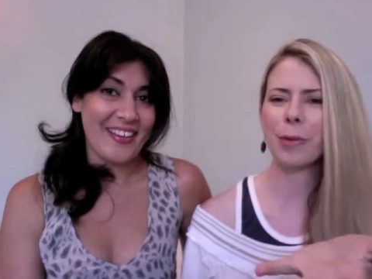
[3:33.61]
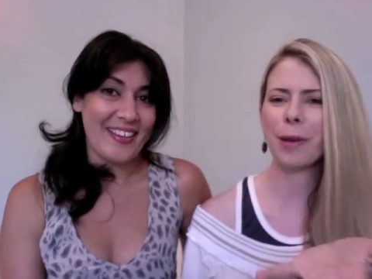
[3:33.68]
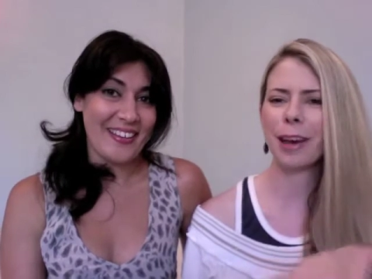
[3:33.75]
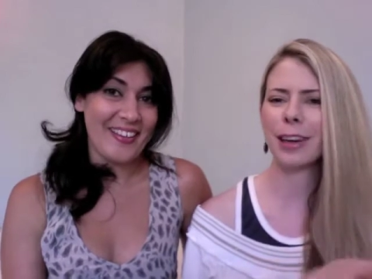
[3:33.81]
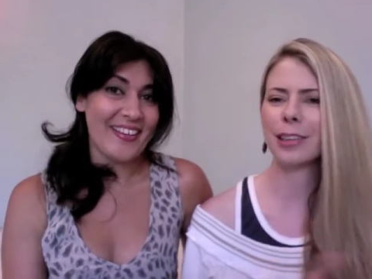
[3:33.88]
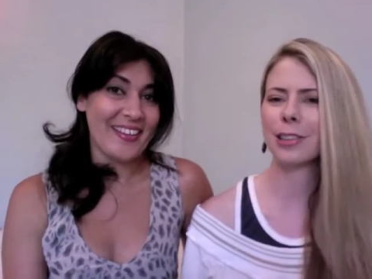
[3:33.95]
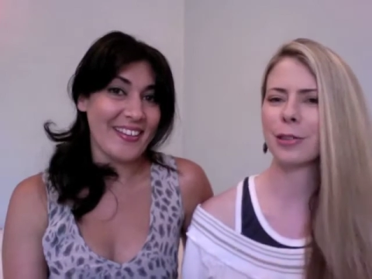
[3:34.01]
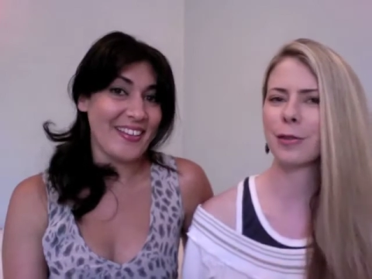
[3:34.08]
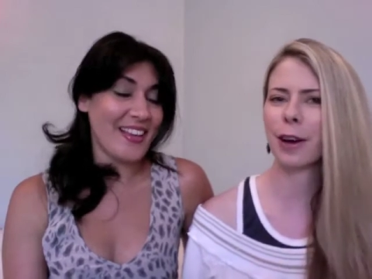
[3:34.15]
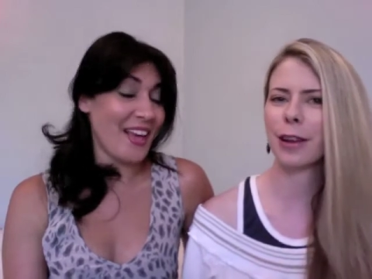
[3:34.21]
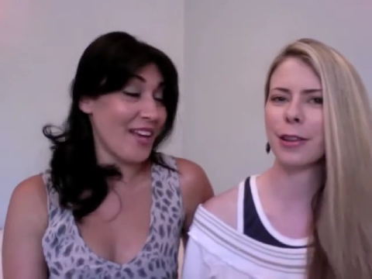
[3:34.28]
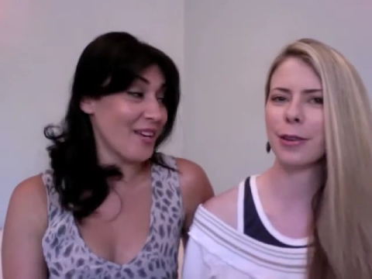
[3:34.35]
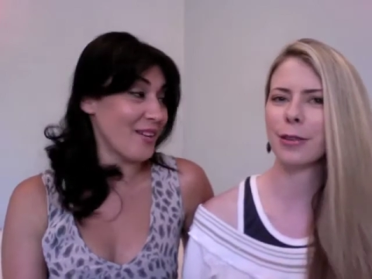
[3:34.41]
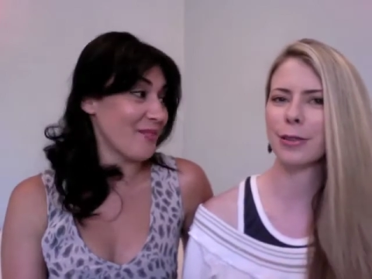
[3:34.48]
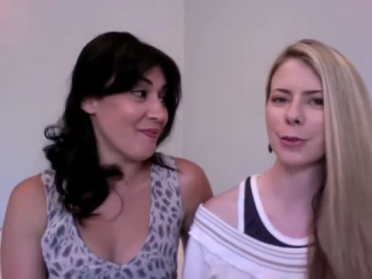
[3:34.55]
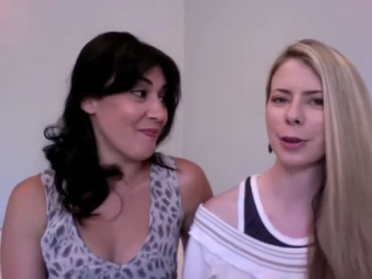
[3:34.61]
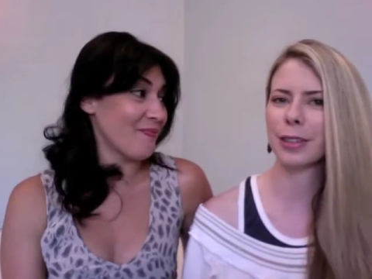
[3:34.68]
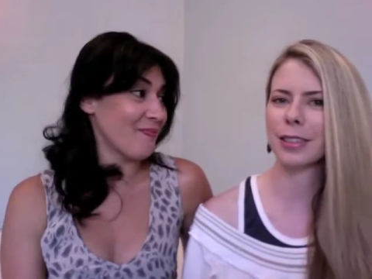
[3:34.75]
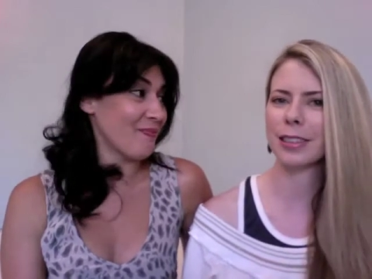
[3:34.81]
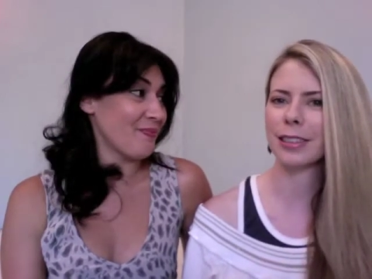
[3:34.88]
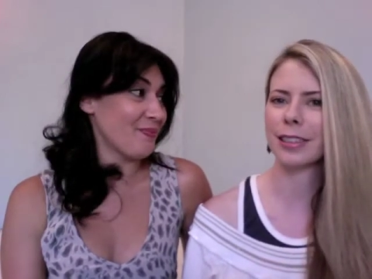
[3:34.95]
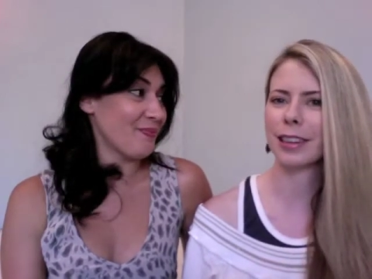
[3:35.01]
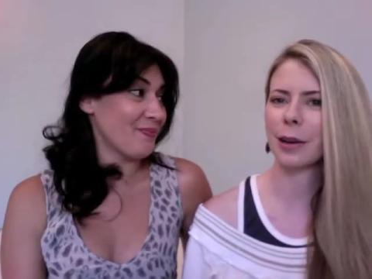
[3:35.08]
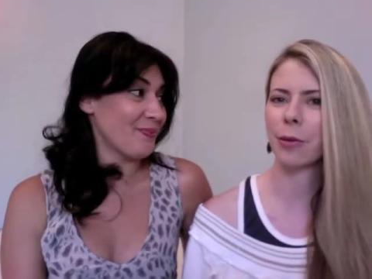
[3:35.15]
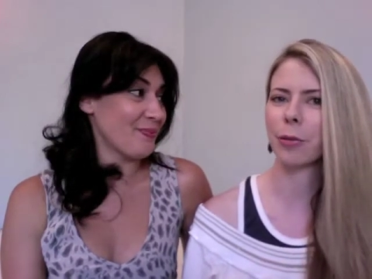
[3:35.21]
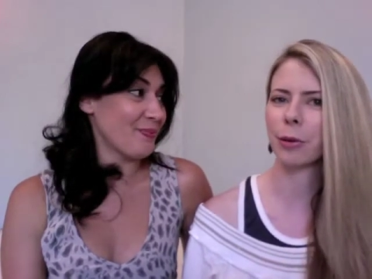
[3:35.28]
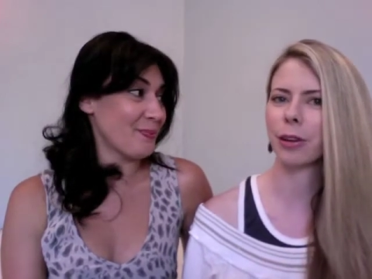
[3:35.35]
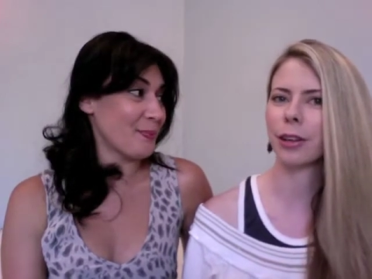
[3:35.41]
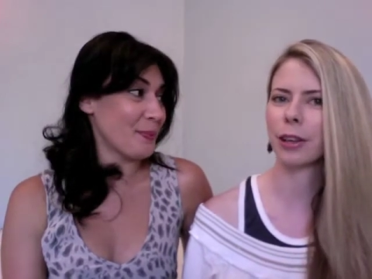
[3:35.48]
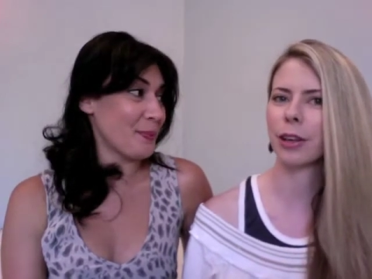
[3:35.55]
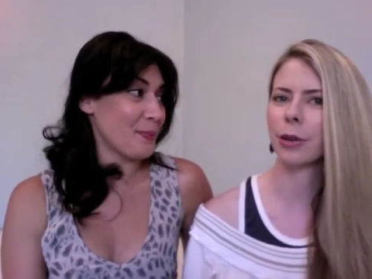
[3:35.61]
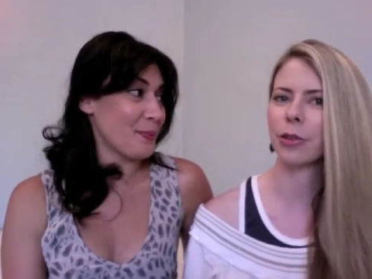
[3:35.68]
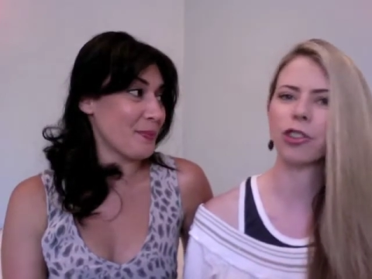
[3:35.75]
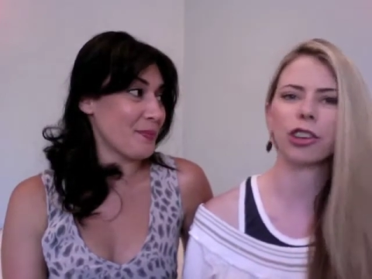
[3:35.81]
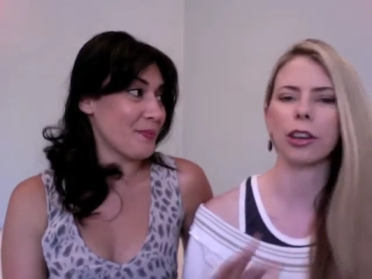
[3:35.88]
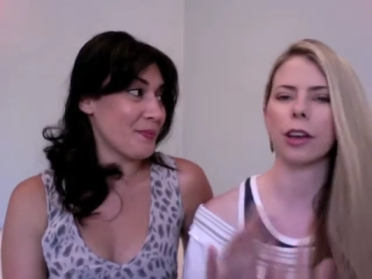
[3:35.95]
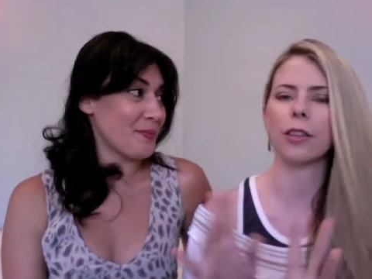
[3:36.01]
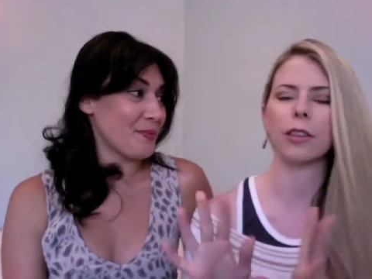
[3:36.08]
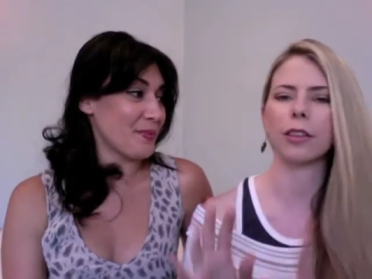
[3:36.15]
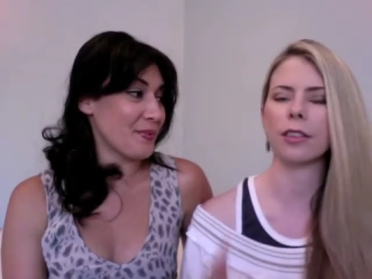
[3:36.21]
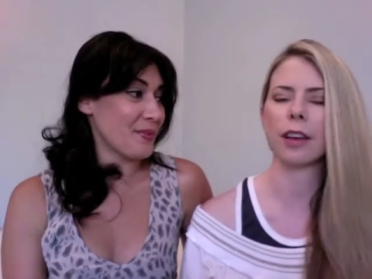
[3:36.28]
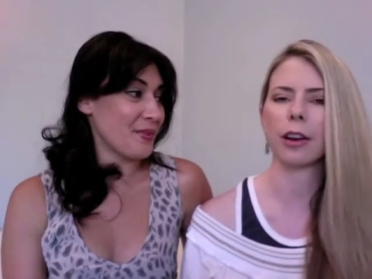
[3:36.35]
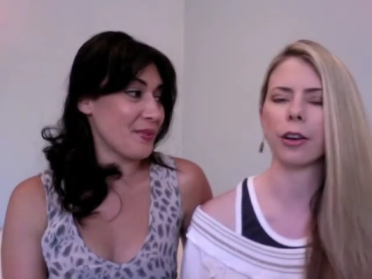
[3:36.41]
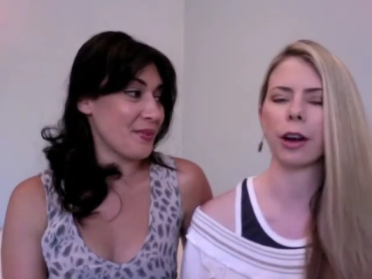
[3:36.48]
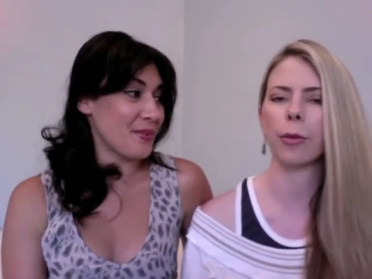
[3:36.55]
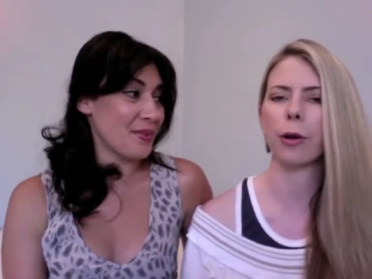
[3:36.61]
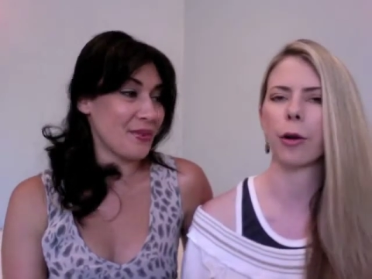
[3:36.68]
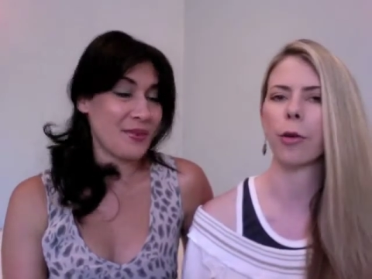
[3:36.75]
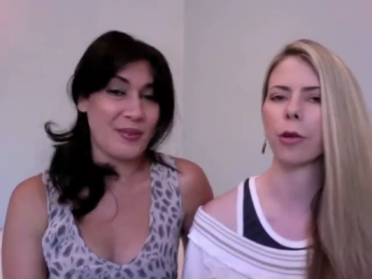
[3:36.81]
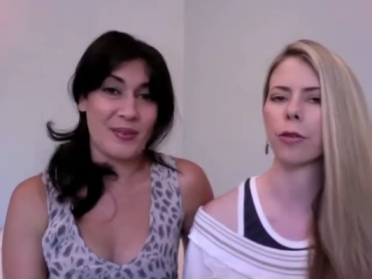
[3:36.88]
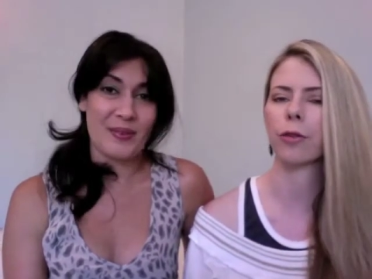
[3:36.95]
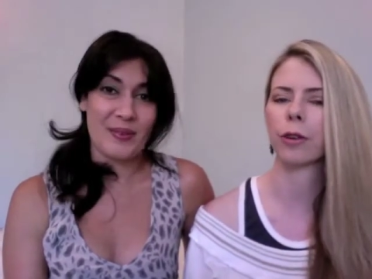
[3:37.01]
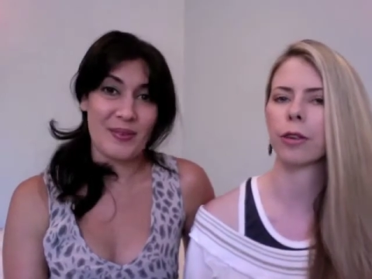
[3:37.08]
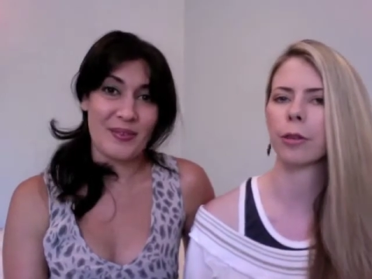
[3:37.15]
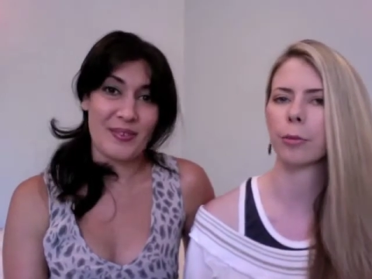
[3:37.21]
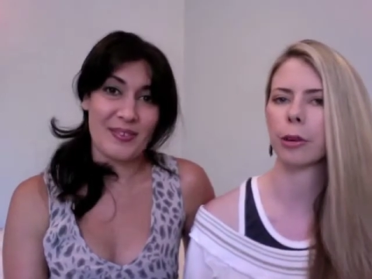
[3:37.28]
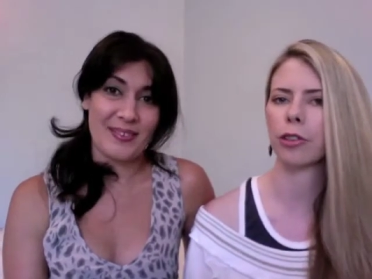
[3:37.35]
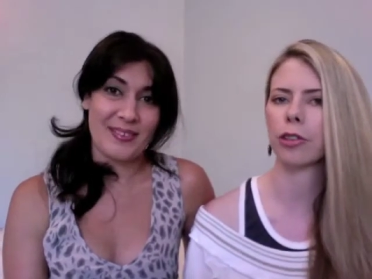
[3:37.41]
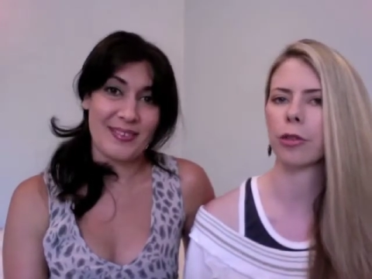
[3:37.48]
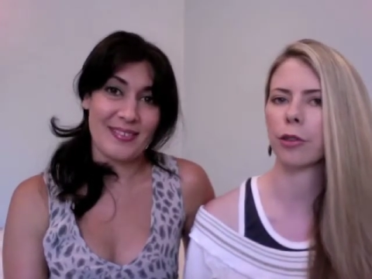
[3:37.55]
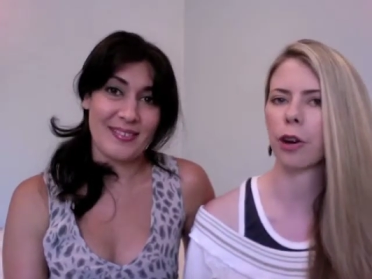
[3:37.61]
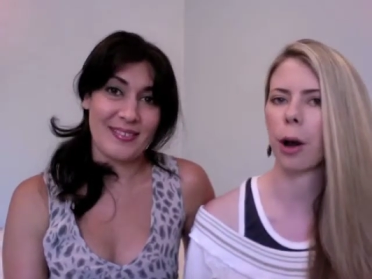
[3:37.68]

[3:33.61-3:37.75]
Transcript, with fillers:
Speaker 1: managed to find those ones and they were really cute. She, the designer had brought a whole different bunch of different